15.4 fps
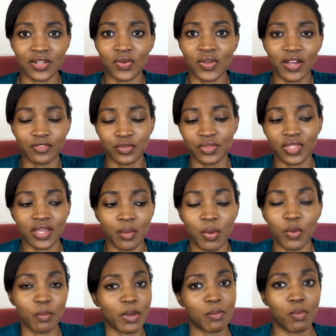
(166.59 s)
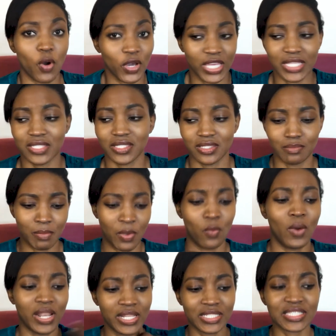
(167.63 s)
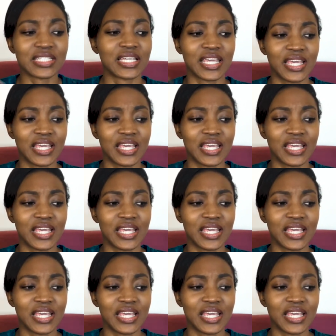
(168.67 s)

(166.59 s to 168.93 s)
I don't have to think about my pockets, my wallet,